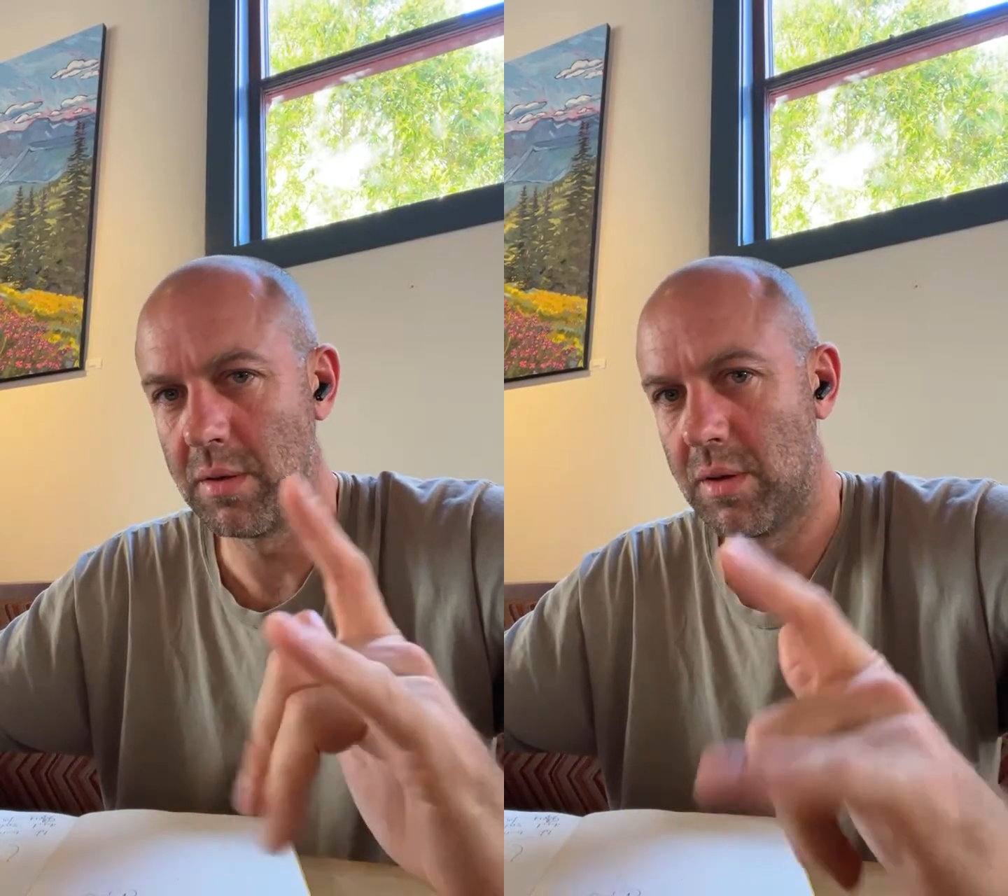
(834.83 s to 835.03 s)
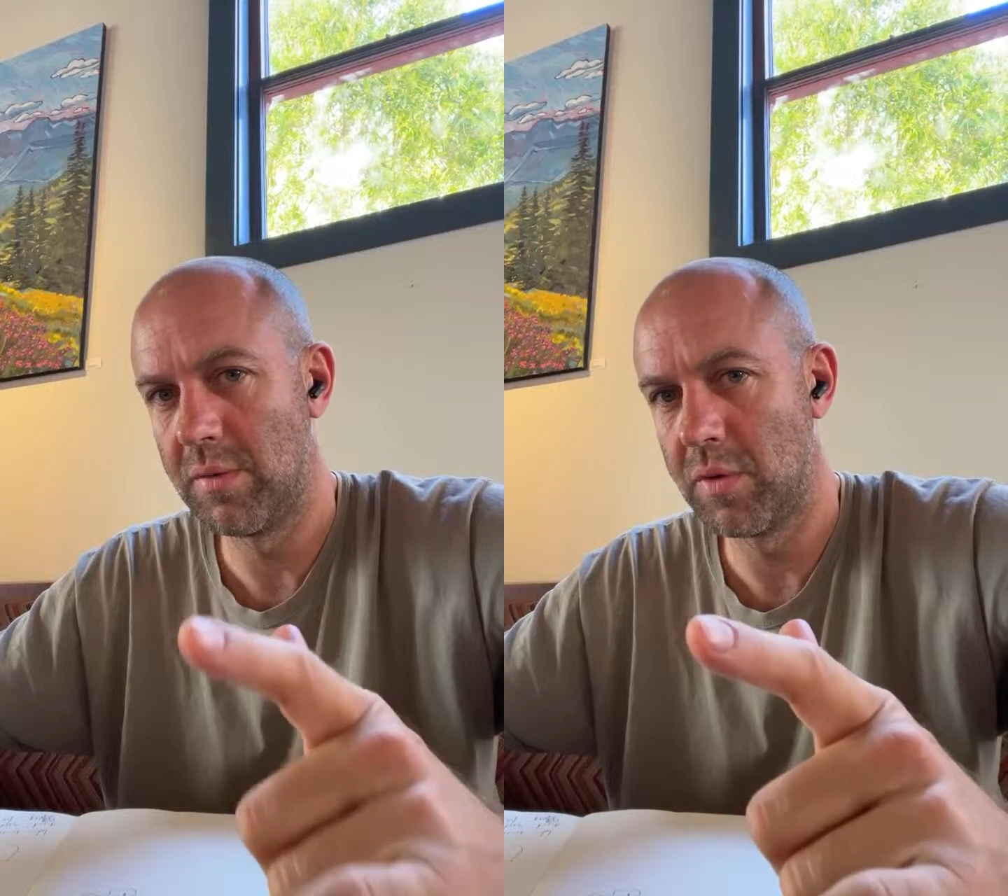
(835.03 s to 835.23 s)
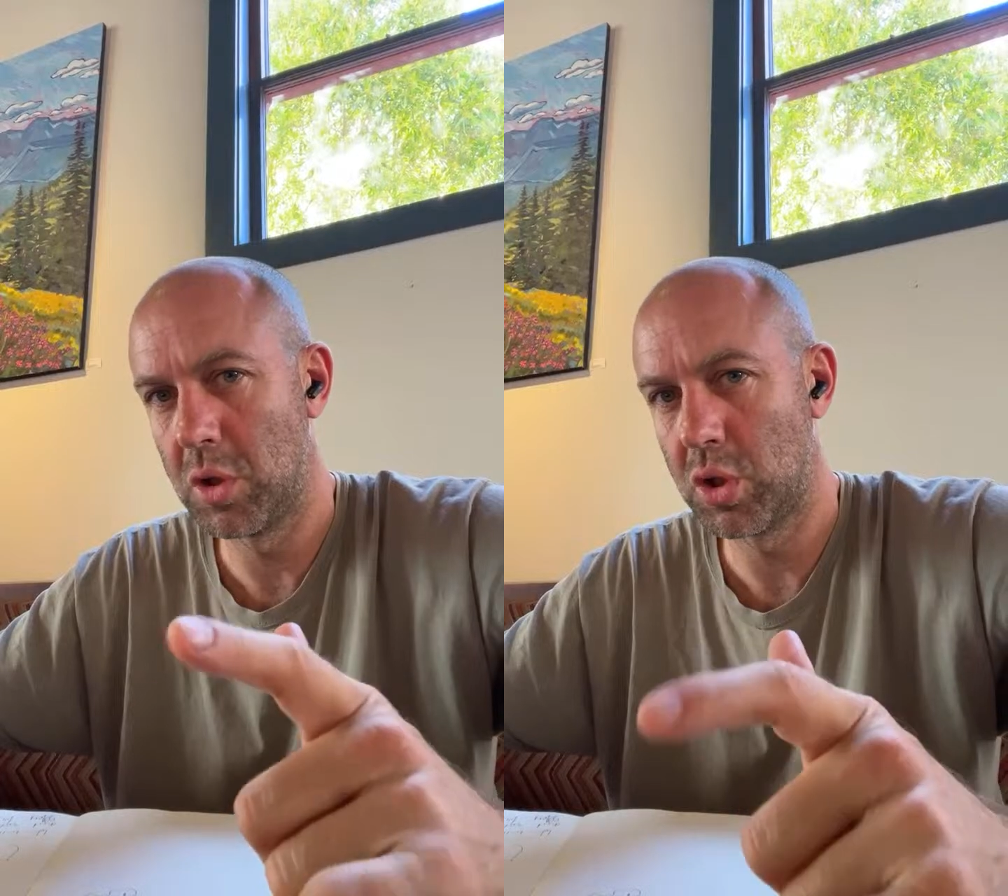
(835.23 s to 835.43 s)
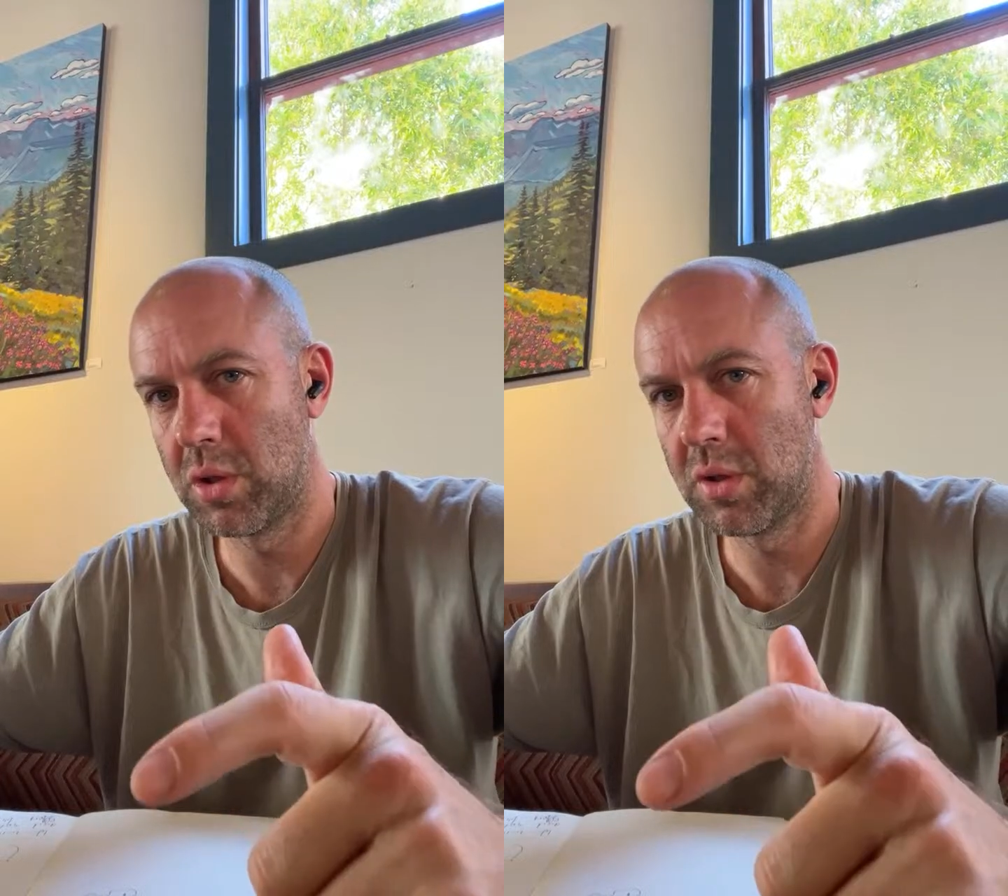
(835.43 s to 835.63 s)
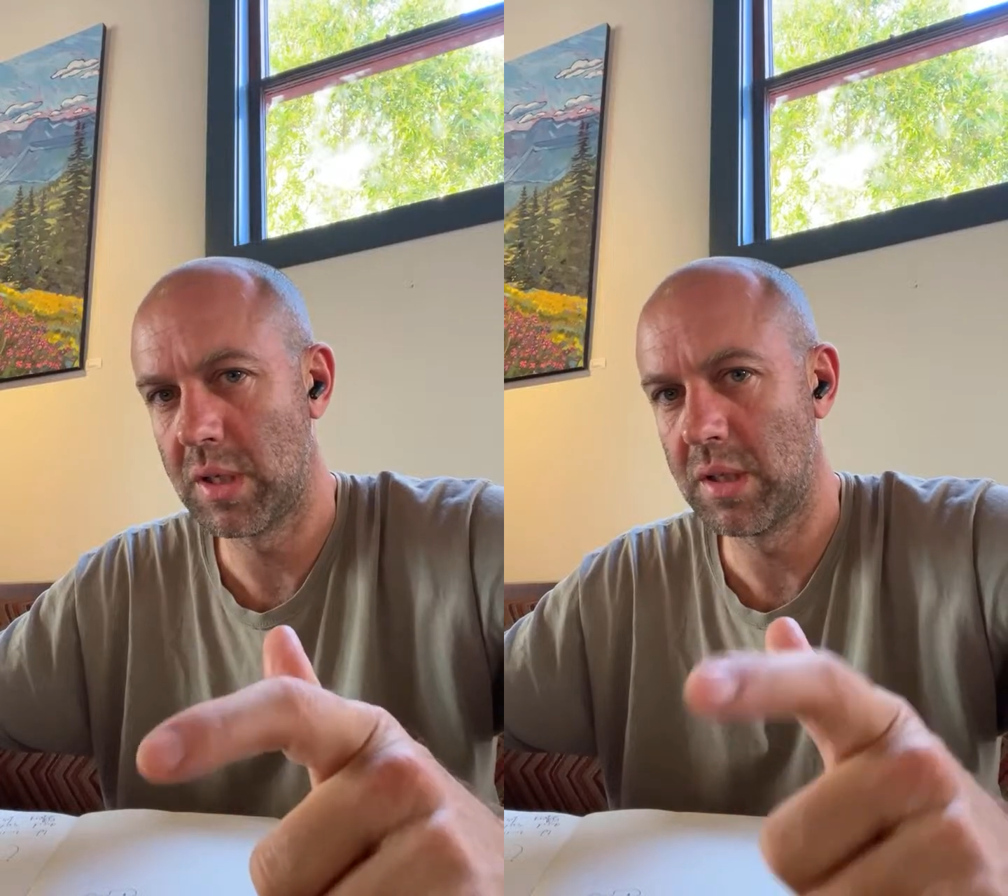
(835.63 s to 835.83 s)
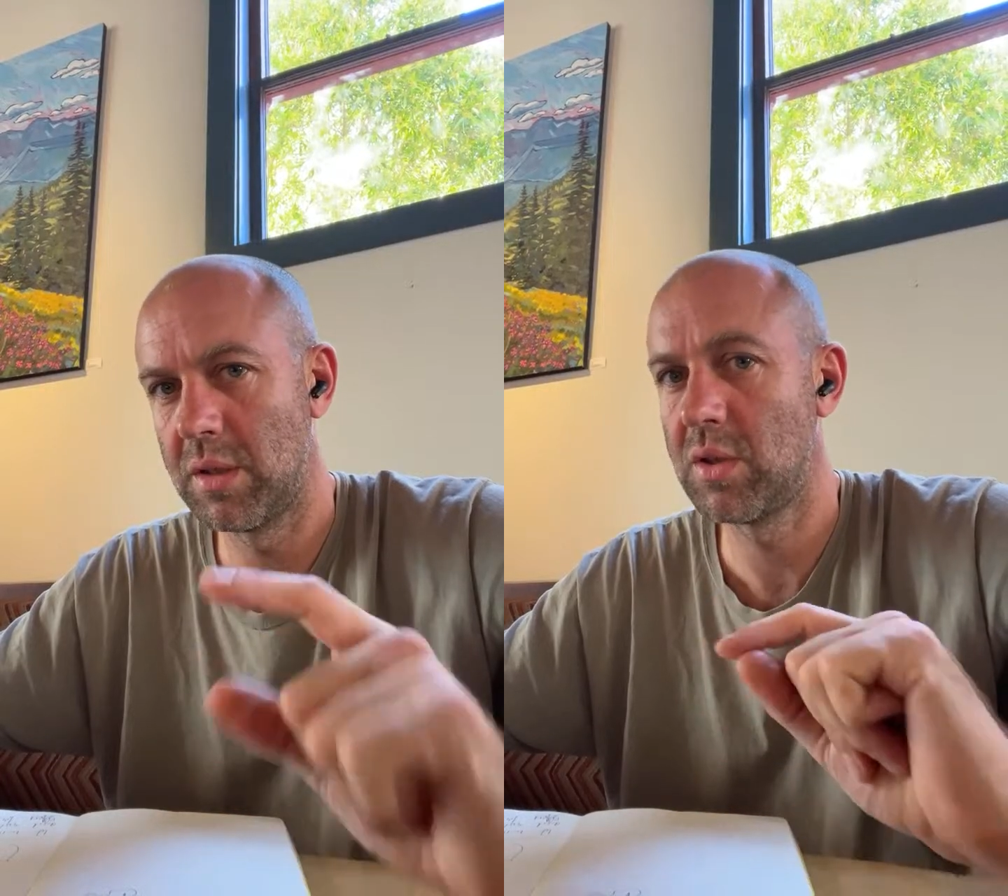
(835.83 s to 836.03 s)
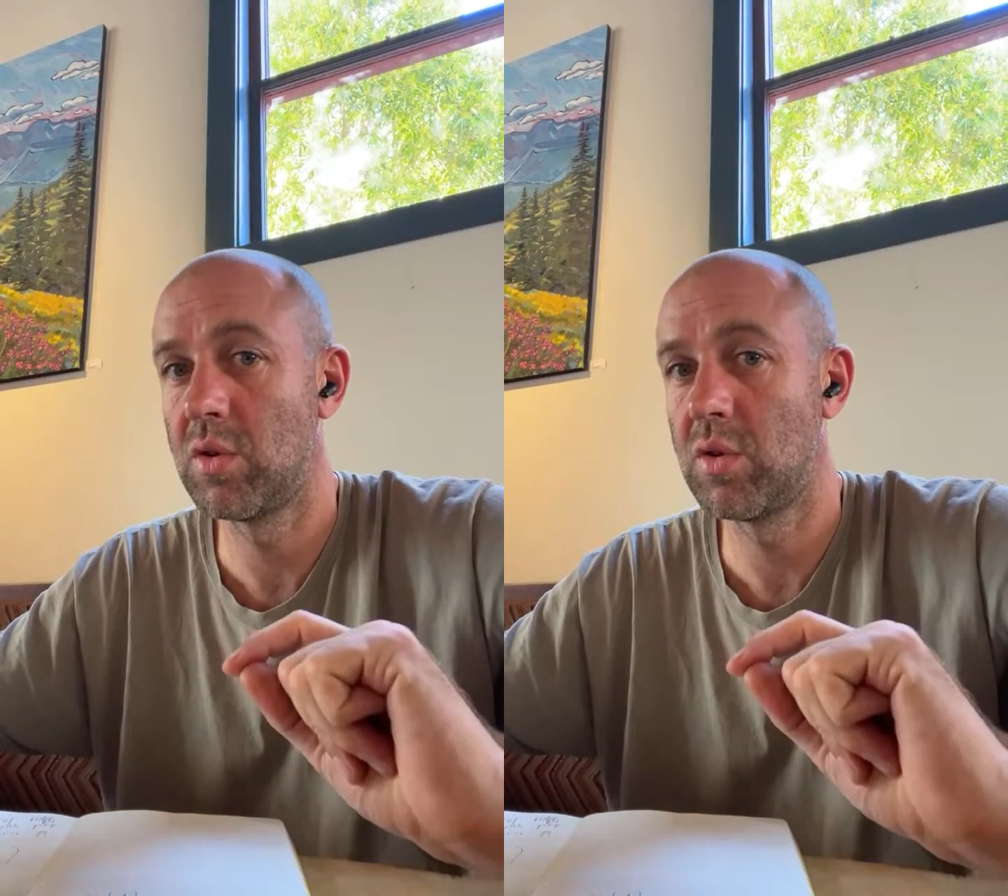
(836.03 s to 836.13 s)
inversions, and this